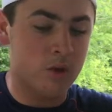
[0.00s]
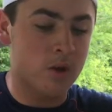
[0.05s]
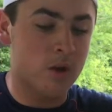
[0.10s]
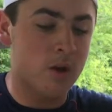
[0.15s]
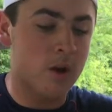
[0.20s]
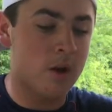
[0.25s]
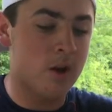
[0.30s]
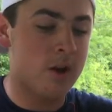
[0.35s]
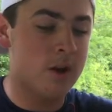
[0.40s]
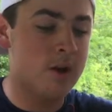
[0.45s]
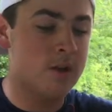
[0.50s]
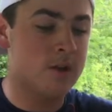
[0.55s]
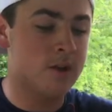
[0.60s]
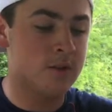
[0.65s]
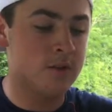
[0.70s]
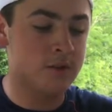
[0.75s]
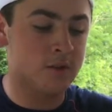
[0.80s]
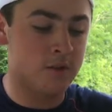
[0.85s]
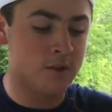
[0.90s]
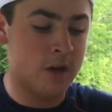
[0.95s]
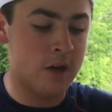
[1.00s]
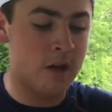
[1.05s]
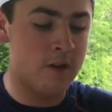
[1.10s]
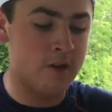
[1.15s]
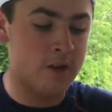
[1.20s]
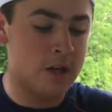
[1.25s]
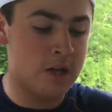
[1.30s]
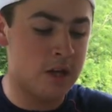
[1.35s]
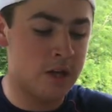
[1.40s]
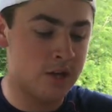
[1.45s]
Alright, so now
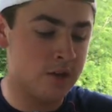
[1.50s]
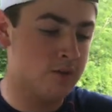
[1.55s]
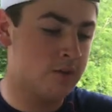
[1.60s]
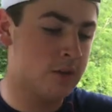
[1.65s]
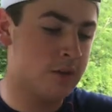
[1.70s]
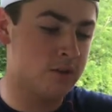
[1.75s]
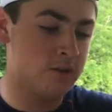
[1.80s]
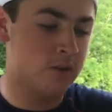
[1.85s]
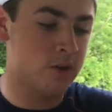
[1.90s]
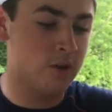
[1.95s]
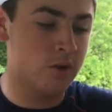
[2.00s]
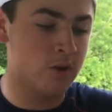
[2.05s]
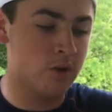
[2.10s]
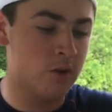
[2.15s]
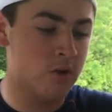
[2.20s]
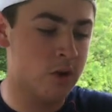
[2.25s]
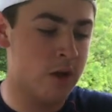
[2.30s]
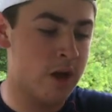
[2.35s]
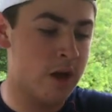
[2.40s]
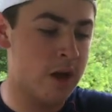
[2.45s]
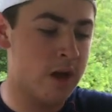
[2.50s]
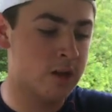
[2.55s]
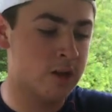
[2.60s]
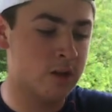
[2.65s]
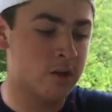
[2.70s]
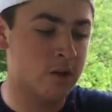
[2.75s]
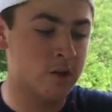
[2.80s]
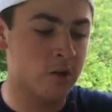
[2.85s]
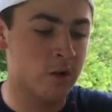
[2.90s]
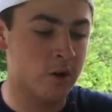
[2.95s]
that each of these little egg
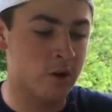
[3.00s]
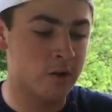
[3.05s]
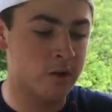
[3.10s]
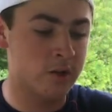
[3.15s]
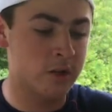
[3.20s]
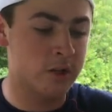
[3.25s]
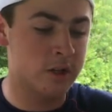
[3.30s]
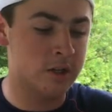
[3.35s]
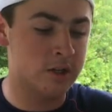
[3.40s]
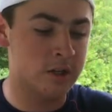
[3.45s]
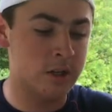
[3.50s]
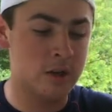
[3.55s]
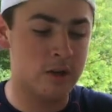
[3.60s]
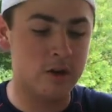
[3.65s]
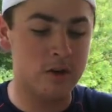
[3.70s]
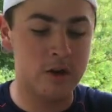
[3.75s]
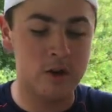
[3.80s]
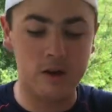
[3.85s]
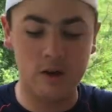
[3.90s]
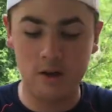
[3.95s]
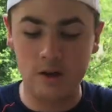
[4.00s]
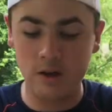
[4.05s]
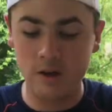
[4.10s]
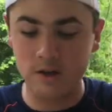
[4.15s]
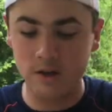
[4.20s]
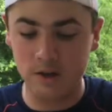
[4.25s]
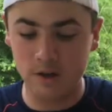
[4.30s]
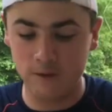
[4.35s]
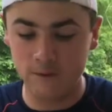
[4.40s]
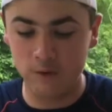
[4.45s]
carton container
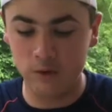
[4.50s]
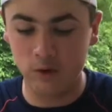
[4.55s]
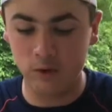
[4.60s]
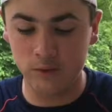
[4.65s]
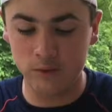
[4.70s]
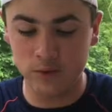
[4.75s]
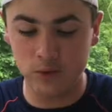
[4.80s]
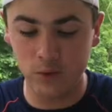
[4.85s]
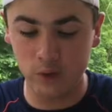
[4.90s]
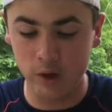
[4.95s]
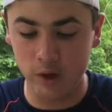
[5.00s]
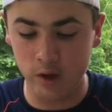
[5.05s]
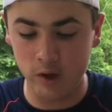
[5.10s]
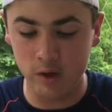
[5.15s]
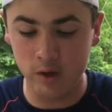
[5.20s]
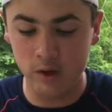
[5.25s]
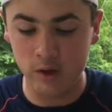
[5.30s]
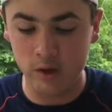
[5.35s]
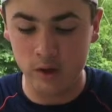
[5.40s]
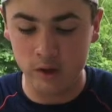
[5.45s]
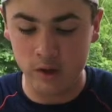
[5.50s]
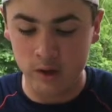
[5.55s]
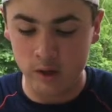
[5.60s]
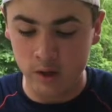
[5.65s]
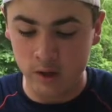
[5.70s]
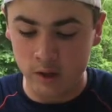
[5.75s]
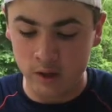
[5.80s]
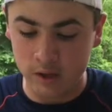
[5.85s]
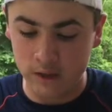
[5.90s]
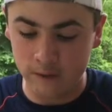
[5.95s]
areas is full of soil,
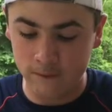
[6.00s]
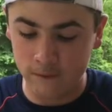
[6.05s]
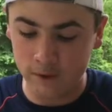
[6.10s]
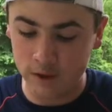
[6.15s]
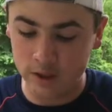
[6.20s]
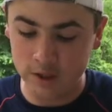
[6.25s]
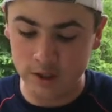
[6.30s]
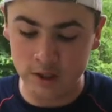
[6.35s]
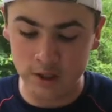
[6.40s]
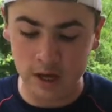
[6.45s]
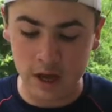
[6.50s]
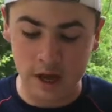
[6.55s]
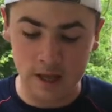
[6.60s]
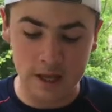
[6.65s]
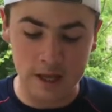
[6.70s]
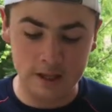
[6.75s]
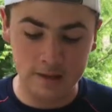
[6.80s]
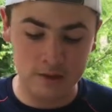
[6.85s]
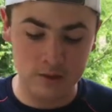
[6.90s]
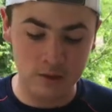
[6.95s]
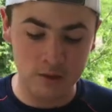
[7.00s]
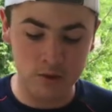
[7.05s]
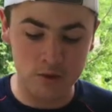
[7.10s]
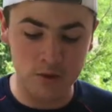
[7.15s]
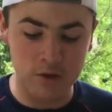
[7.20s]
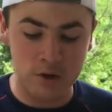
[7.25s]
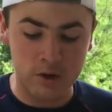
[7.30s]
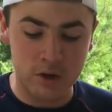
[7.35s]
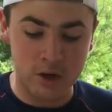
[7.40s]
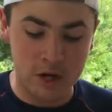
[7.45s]
the first thing I like to do
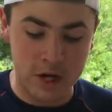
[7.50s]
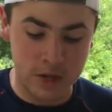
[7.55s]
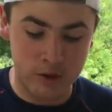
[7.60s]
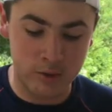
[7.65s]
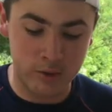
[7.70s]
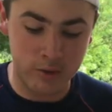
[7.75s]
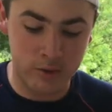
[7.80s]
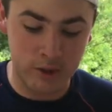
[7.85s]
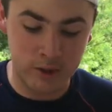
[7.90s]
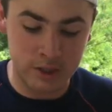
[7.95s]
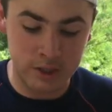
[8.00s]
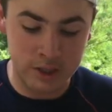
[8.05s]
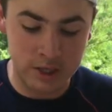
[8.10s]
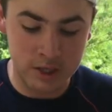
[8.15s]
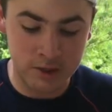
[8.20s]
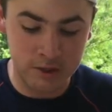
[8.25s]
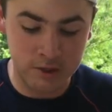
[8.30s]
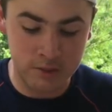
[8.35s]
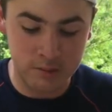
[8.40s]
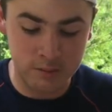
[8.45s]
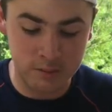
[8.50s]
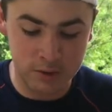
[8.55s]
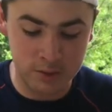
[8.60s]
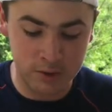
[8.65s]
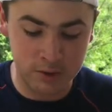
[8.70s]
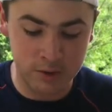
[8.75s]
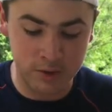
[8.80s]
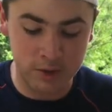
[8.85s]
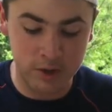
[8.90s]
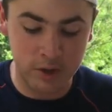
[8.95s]
in order to get them so
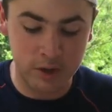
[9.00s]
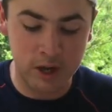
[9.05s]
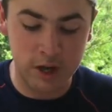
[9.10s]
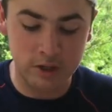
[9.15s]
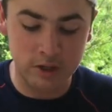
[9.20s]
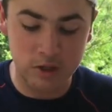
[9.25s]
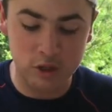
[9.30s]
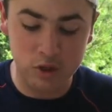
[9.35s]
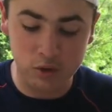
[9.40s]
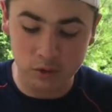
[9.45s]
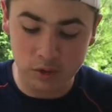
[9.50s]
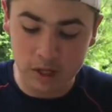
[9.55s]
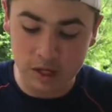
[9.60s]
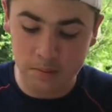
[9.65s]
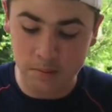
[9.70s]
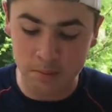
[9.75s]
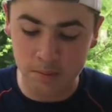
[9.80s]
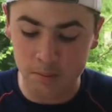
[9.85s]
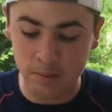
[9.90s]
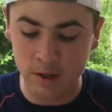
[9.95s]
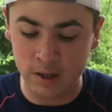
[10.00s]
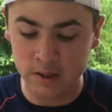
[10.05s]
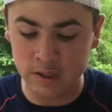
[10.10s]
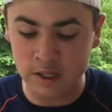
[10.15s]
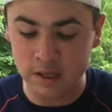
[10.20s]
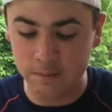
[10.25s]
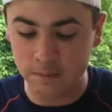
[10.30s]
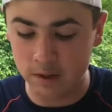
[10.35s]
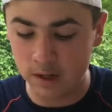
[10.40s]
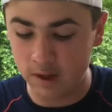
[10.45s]
that they're not too deep but
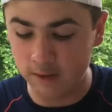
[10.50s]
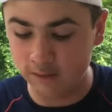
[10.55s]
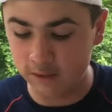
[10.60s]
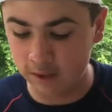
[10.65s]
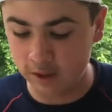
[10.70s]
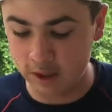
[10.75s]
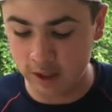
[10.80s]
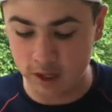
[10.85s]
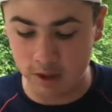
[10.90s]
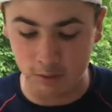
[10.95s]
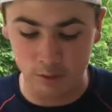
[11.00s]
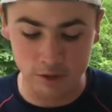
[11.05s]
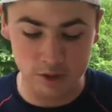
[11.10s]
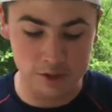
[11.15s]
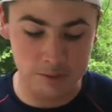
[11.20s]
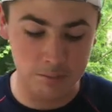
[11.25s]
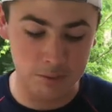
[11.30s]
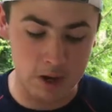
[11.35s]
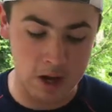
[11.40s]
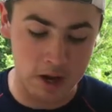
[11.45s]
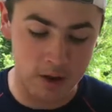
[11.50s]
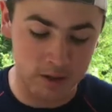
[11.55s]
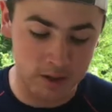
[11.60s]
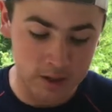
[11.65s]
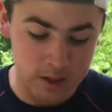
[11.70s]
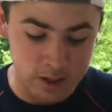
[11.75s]
deep enough that they will sprout